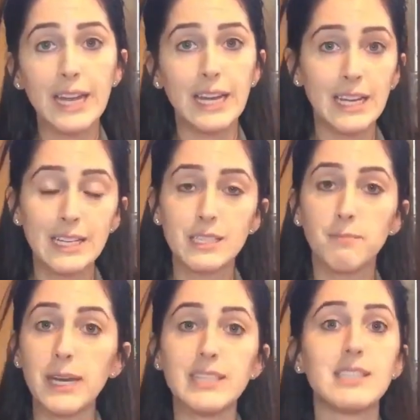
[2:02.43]
it is
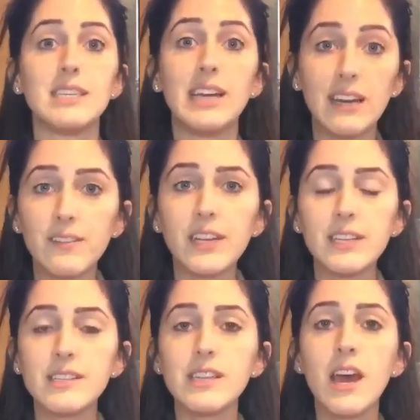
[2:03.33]
based in
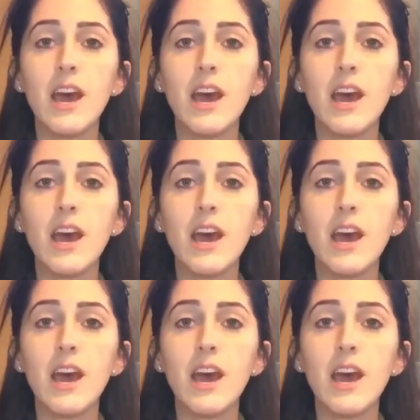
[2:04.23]
evidence,